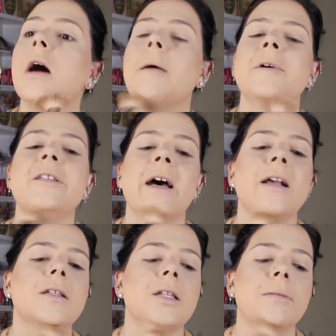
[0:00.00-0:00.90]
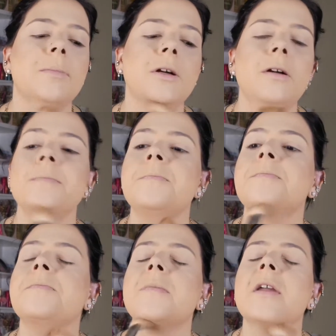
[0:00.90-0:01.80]
I'm a side sleeper,
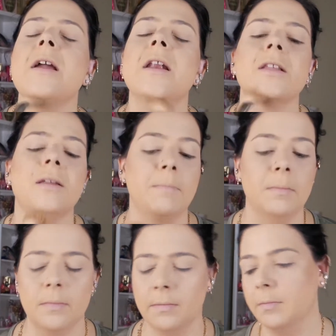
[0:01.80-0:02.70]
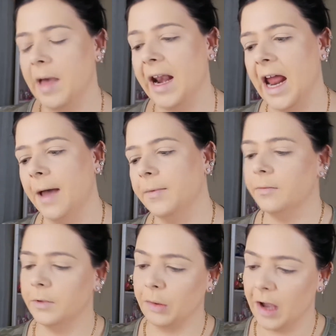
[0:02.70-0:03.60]
and it's a bad
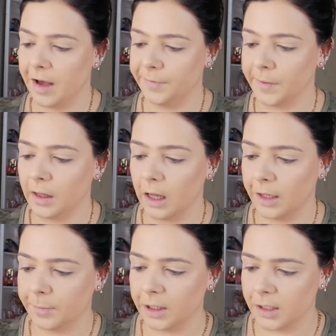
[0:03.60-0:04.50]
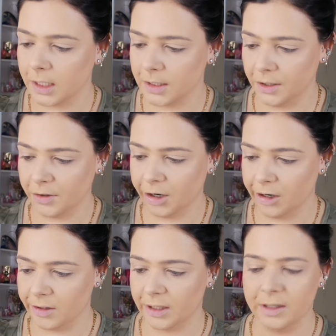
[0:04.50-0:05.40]
habit when you have a lot of piercings on your
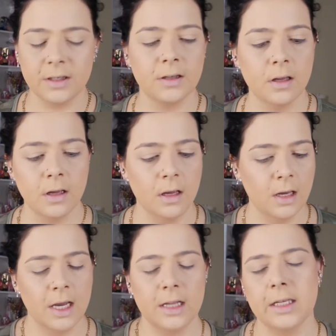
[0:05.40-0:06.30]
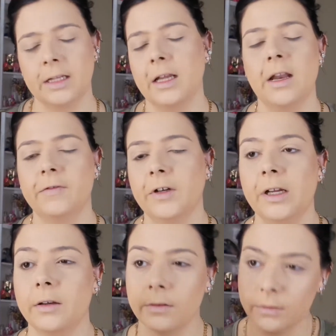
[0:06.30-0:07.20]
ears because it's like they never
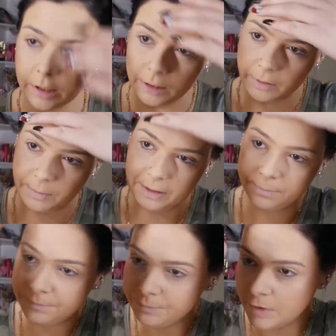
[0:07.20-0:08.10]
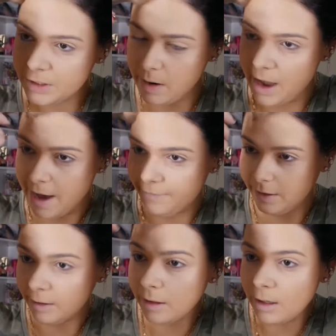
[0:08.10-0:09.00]
heal, you know what I mean? So I have
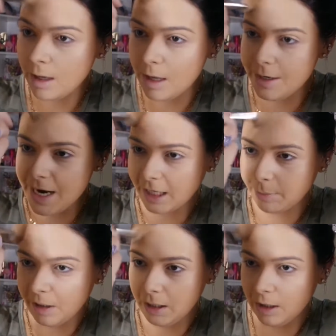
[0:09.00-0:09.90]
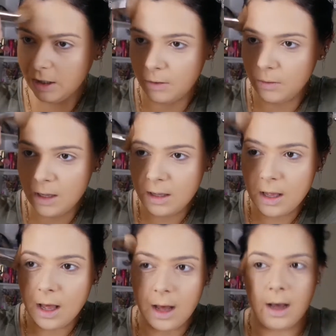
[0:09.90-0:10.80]
a neck pillow.
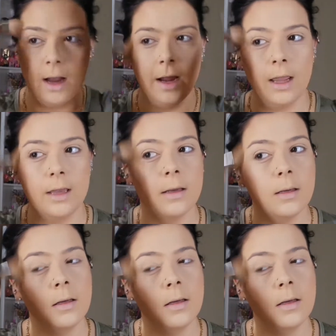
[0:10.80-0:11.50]
I